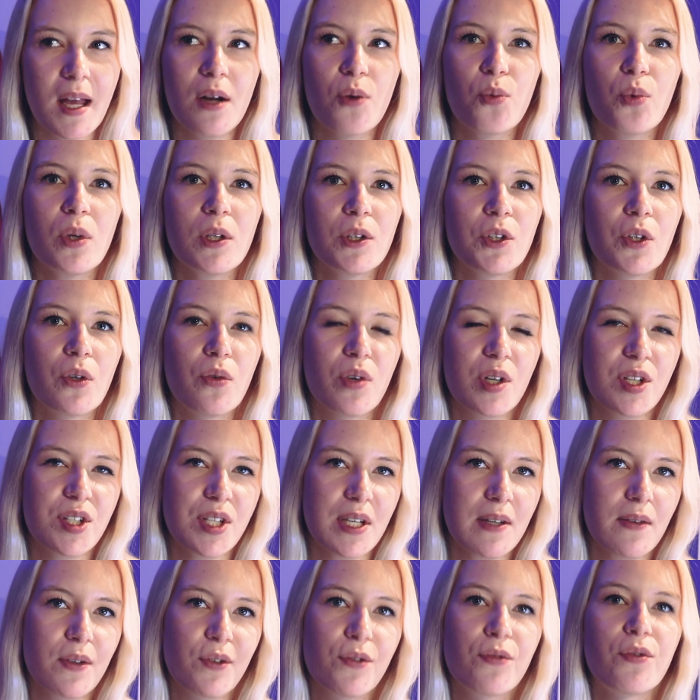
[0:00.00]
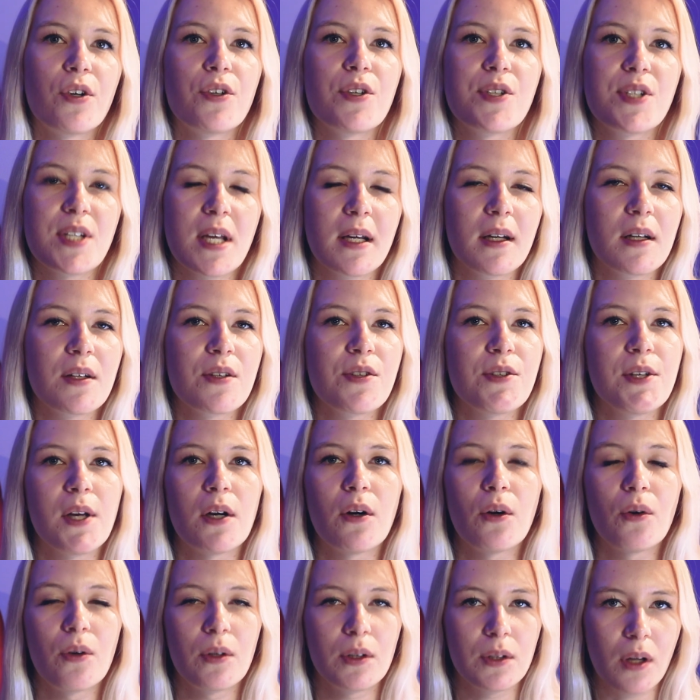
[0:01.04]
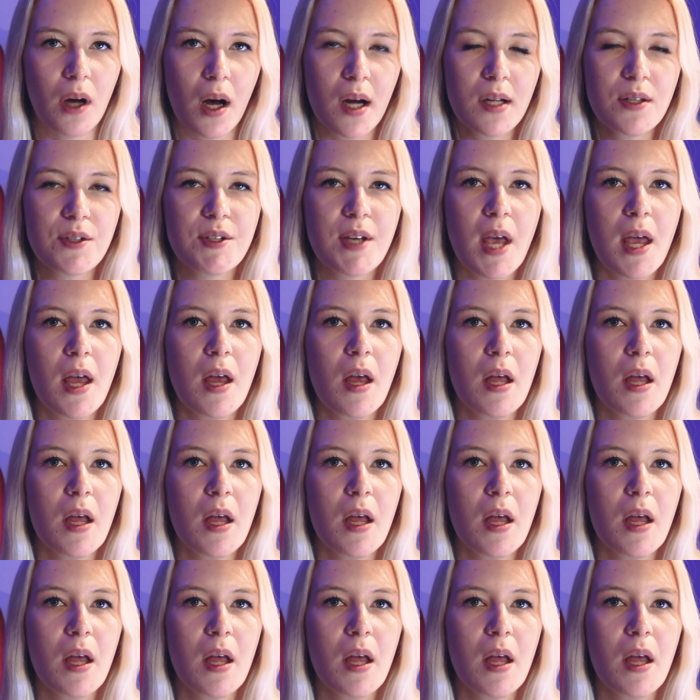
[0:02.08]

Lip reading: will you receive it for the second year or not,